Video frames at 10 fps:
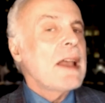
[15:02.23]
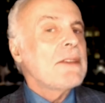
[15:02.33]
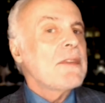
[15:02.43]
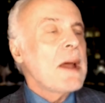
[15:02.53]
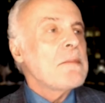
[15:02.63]

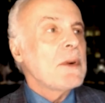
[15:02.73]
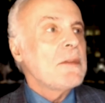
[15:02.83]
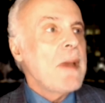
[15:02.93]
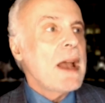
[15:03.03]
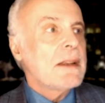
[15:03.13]
thanks for that
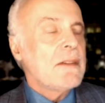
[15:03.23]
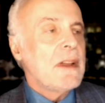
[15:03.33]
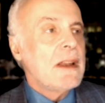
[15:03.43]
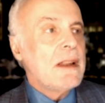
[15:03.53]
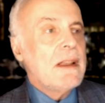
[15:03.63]

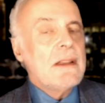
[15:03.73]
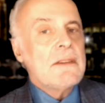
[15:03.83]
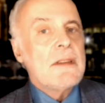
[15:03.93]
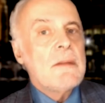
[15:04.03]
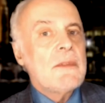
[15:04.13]
perspective and it
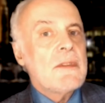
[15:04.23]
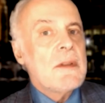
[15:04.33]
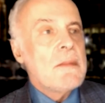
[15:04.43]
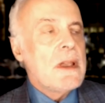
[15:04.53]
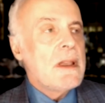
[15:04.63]
seems
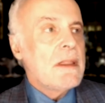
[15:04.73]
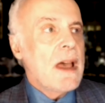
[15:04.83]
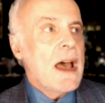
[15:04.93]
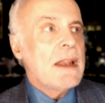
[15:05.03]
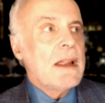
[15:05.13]
to me
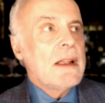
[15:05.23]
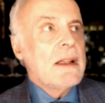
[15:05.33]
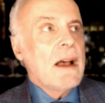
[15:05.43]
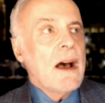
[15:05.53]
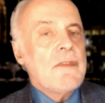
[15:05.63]
that
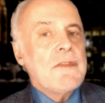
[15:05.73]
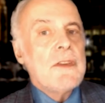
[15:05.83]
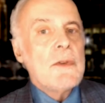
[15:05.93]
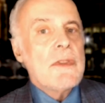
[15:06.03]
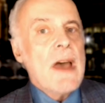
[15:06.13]
a
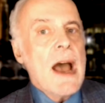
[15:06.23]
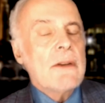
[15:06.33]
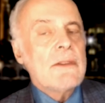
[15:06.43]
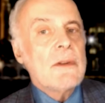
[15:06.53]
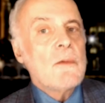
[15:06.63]
few
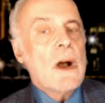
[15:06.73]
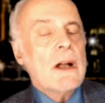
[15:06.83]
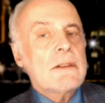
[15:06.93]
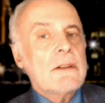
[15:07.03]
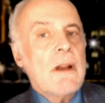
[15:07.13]
thousand
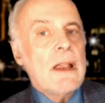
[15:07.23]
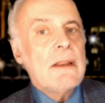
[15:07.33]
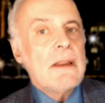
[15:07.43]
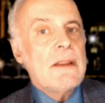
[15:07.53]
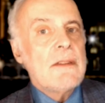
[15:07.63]
well
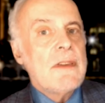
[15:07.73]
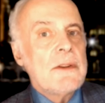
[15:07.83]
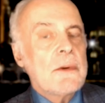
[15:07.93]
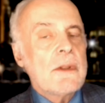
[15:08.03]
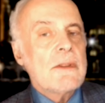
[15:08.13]
trained
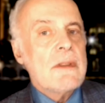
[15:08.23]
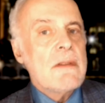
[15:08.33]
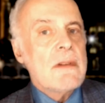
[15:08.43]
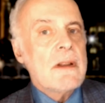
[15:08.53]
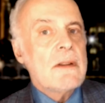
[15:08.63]
individuals
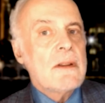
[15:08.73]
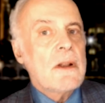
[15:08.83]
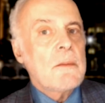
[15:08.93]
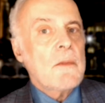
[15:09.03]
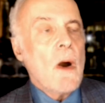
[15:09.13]
even could
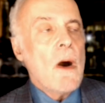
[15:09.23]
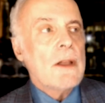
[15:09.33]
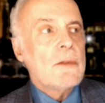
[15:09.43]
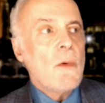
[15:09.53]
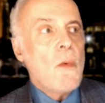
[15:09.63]

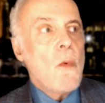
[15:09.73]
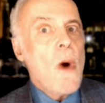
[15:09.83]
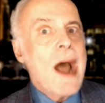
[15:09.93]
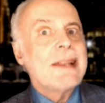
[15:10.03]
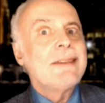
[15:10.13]
cause
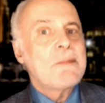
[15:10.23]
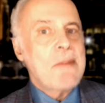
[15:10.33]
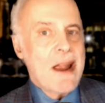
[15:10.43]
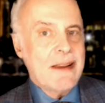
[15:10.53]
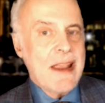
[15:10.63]

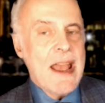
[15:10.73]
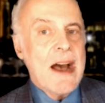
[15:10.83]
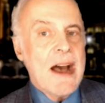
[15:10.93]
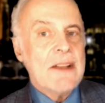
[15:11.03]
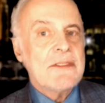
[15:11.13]
widespread
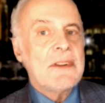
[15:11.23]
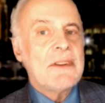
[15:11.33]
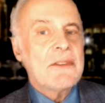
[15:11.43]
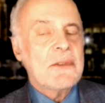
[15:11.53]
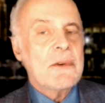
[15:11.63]
chaos and
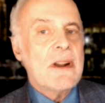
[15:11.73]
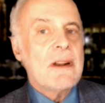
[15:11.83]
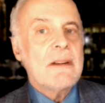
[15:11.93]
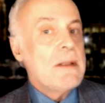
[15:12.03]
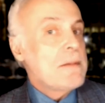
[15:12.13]

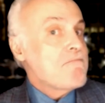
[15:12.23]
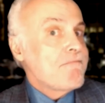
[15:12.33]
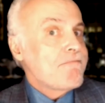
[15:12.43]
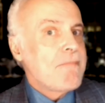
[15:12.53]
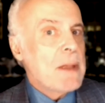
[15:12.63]
disorder.
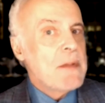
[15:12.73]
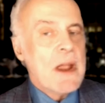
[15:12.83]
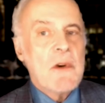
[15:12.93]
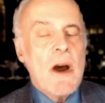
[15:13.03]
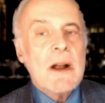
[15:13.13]
Maybe
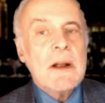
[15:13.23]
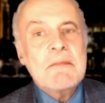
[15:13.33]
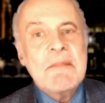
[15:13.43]
I'm wrong.